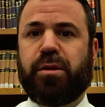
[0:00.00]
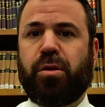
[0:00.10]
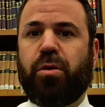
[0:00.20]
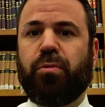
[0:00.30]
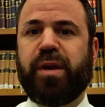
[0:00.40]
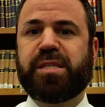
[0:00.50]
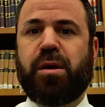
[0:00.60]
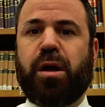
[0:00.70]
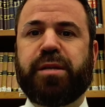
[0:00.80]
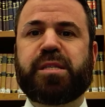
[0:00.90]
An
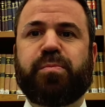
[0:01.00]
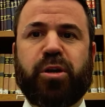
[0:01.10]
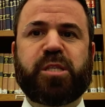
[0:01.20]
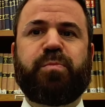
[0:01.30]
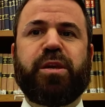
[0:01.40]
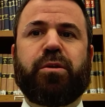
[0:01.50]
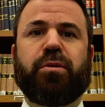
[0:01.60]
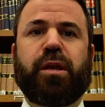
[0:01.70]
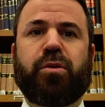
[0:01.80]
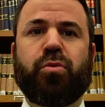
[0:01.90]
always-on smart speaker
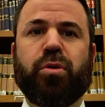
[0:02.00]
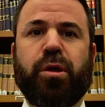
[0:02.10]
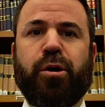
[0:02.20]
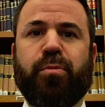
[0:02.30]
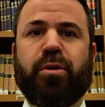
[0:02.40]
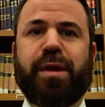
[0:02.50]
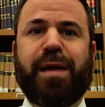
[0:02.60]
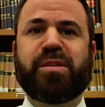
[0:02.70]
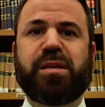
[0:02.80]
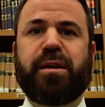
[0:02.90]
like Google Home or
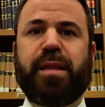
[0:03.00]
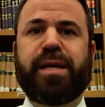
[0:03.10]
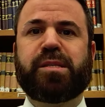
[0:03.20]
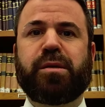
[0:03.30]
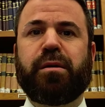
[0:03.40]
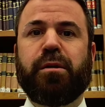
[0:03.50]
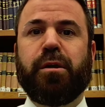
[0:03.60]
Amazon Alexa.